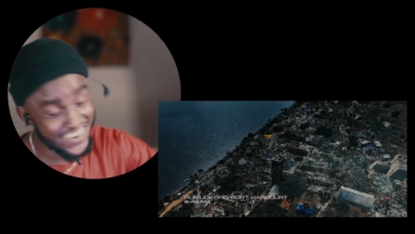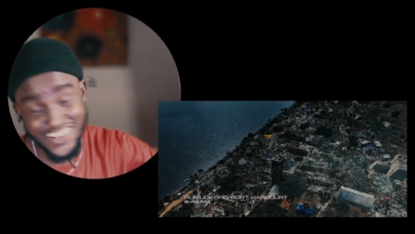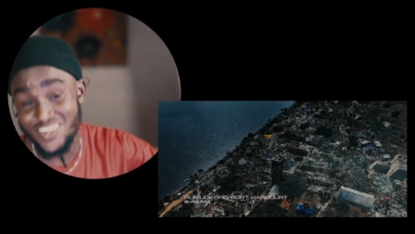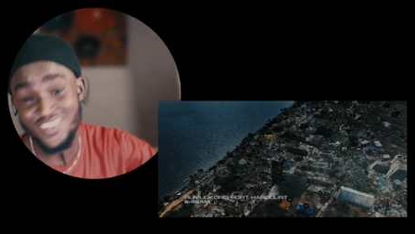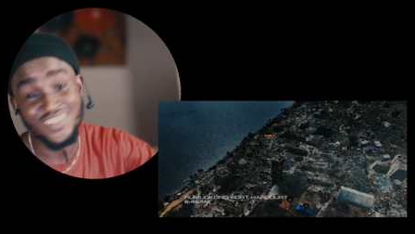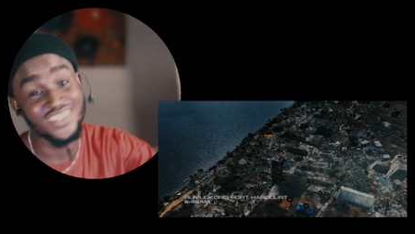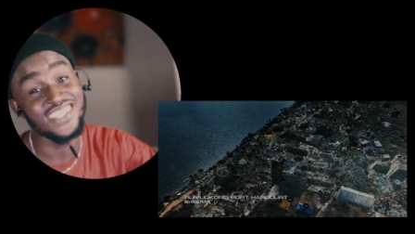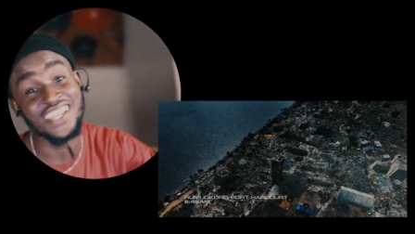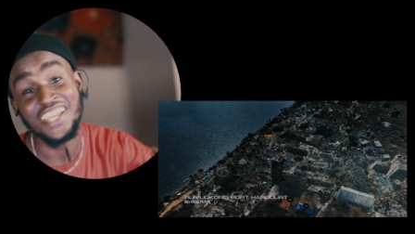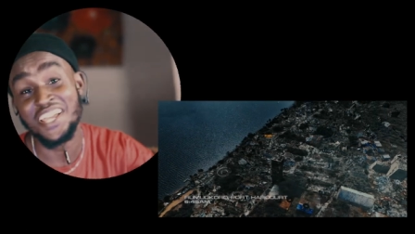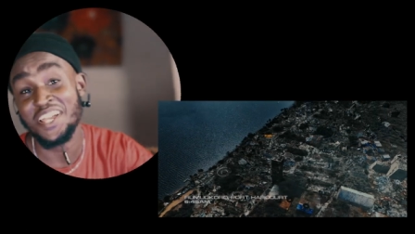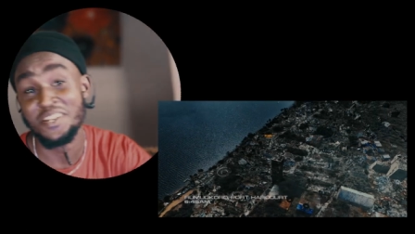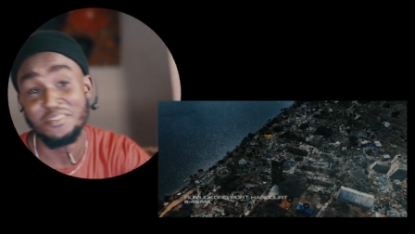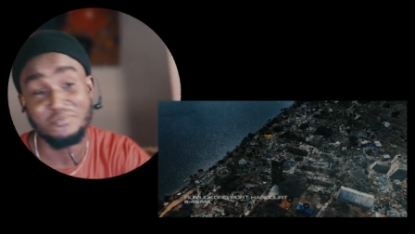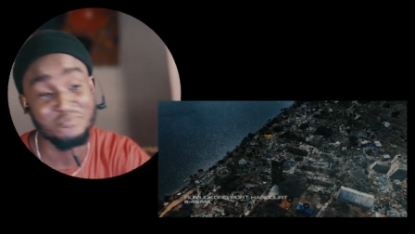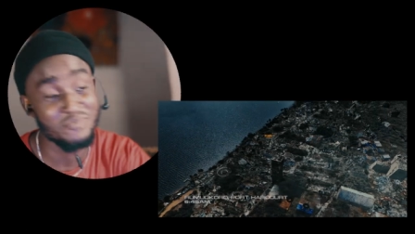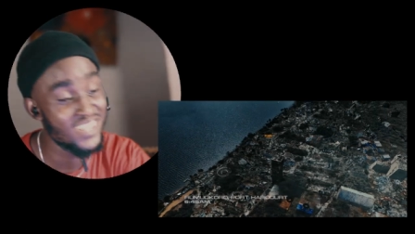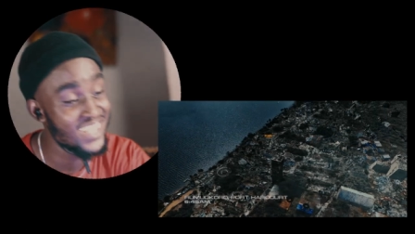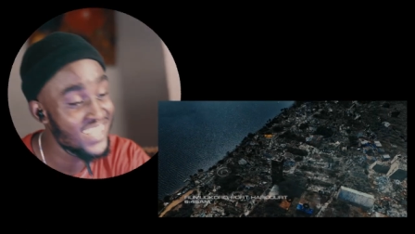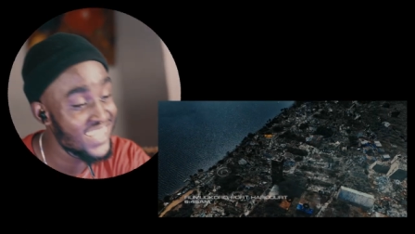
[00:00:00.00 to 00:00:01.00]
long
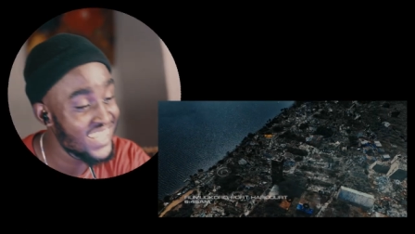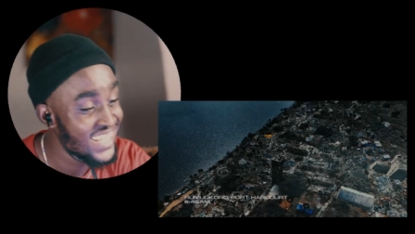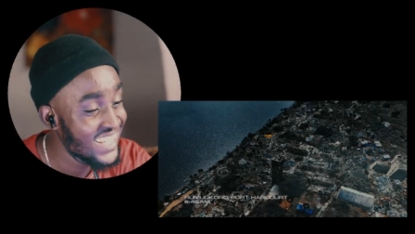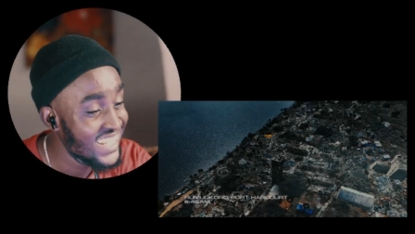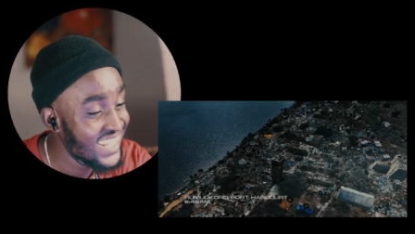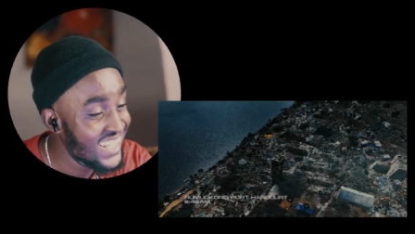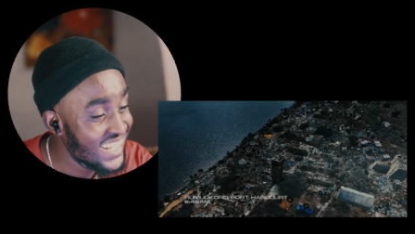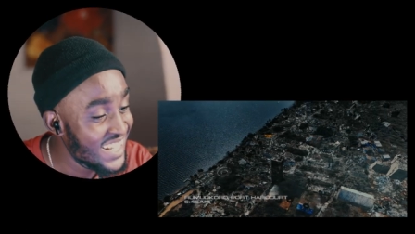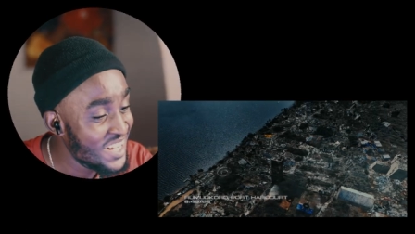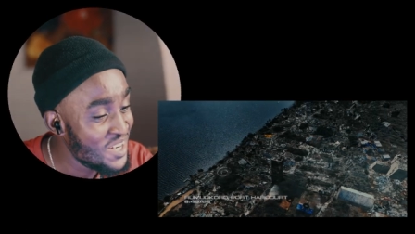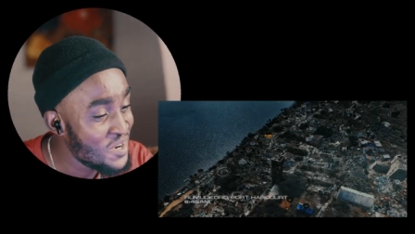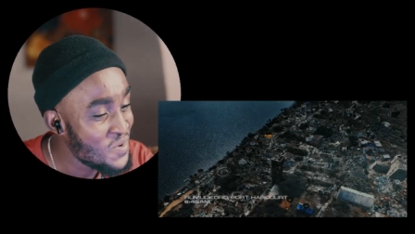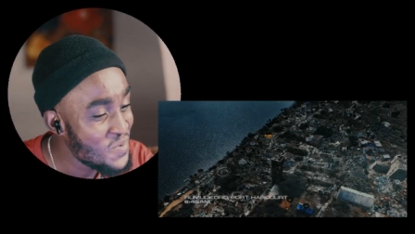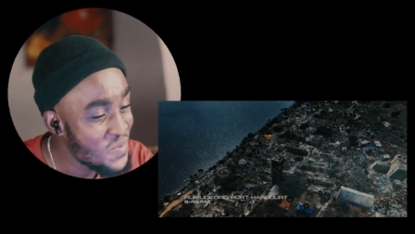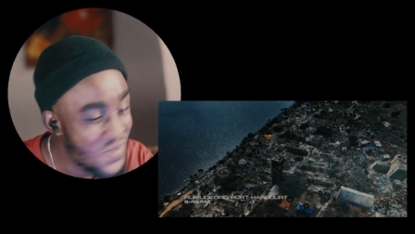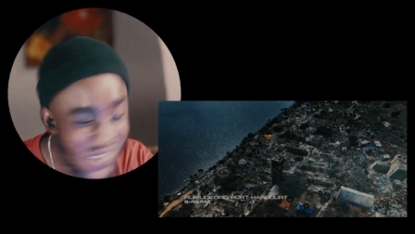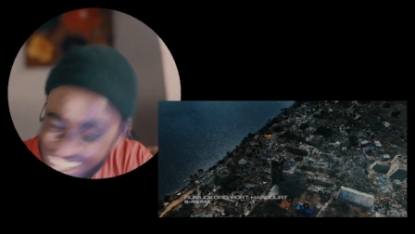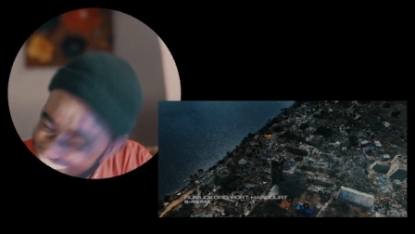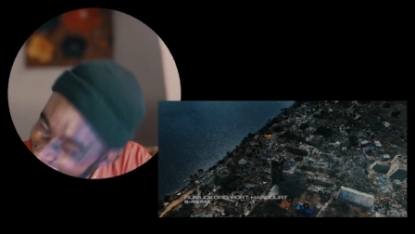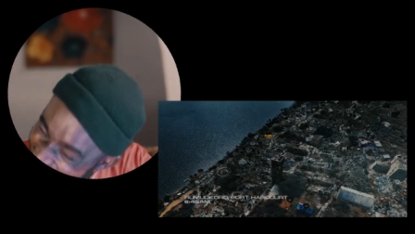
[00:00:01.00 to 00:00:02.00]
time.
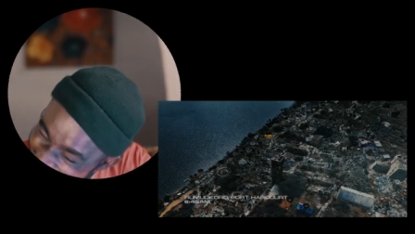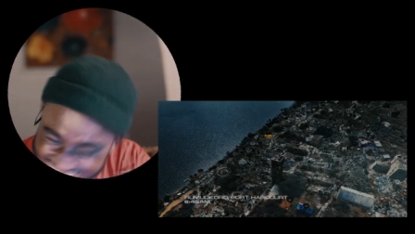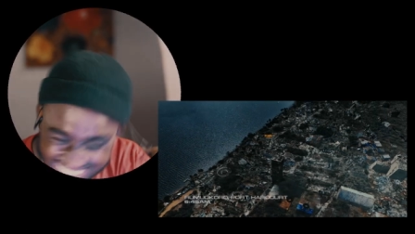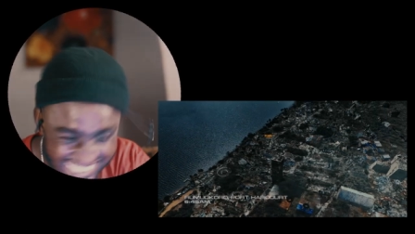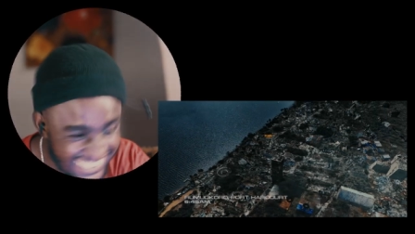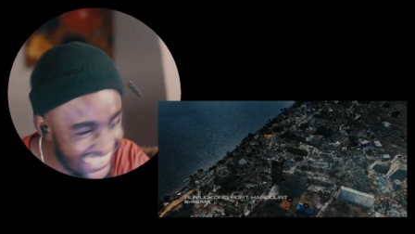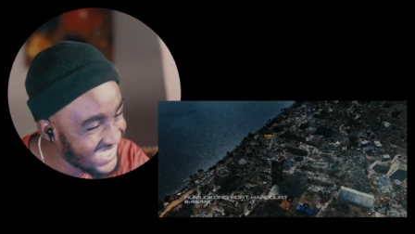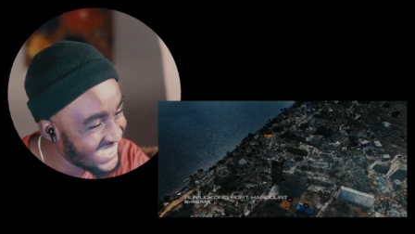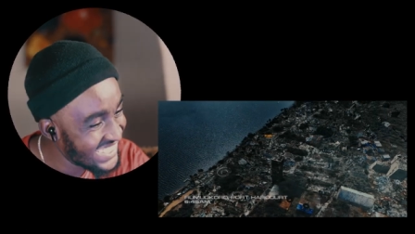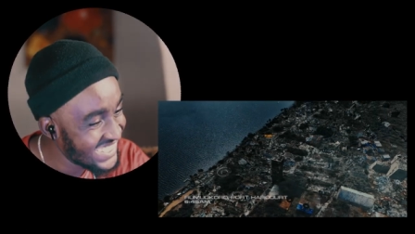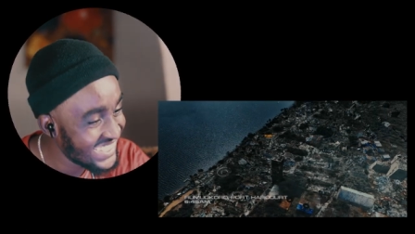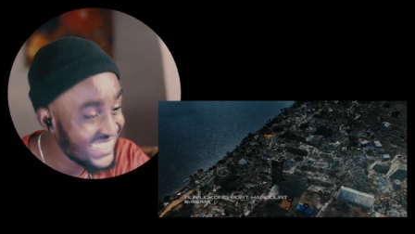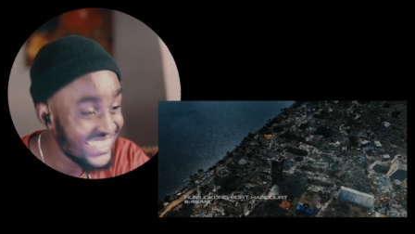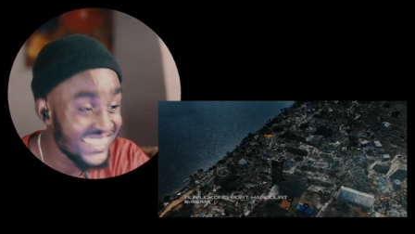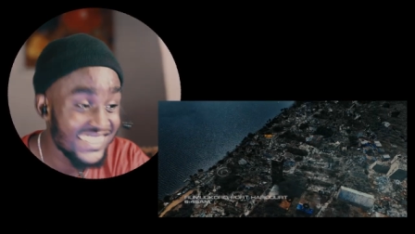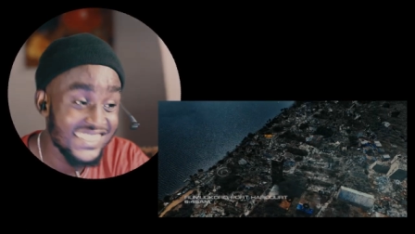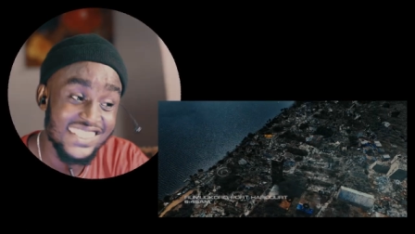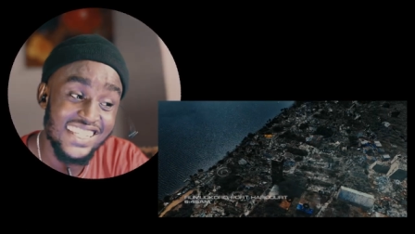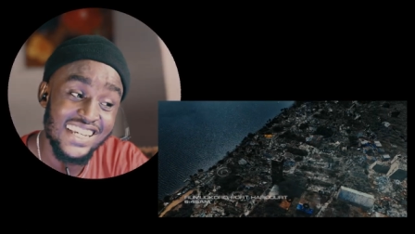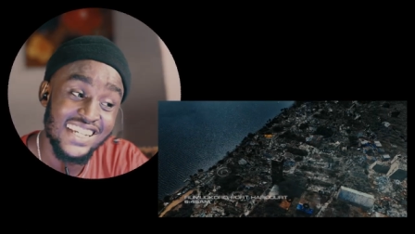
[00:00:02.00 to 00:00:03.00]
What? This
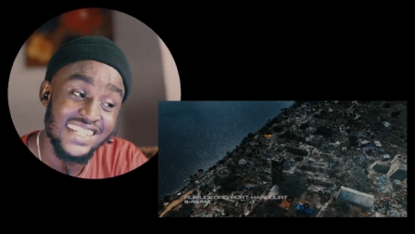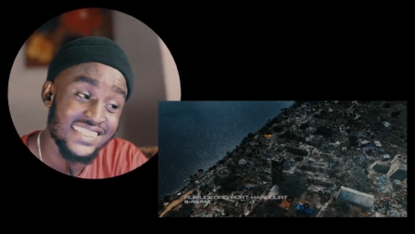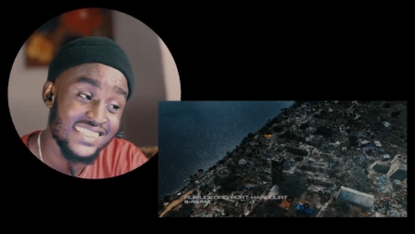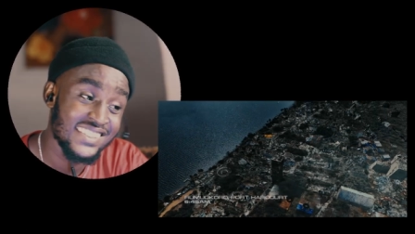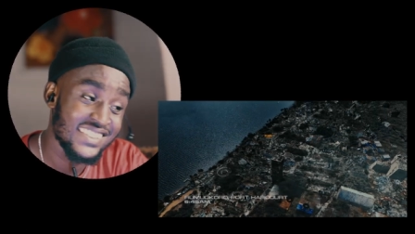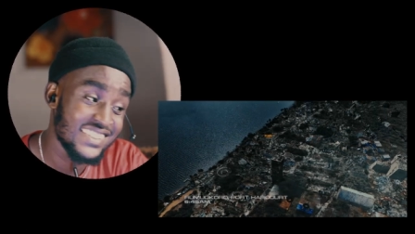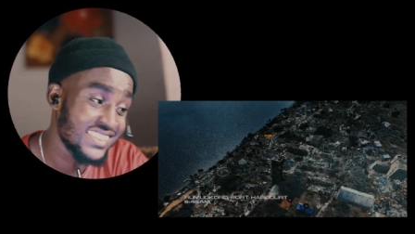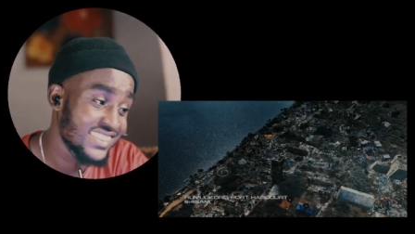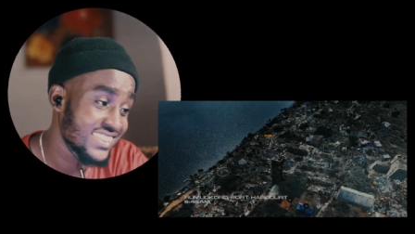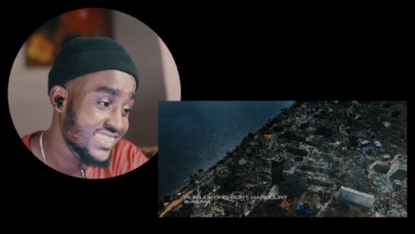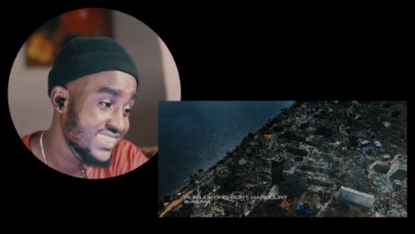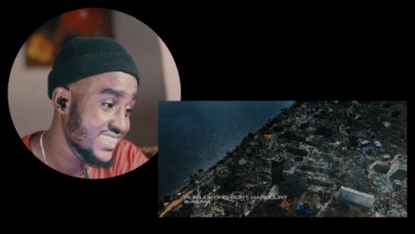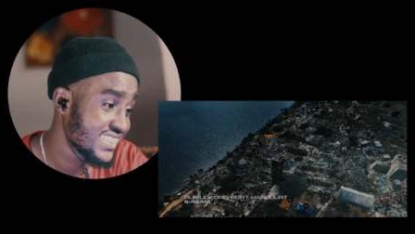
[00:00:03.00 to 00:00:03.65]
is nice.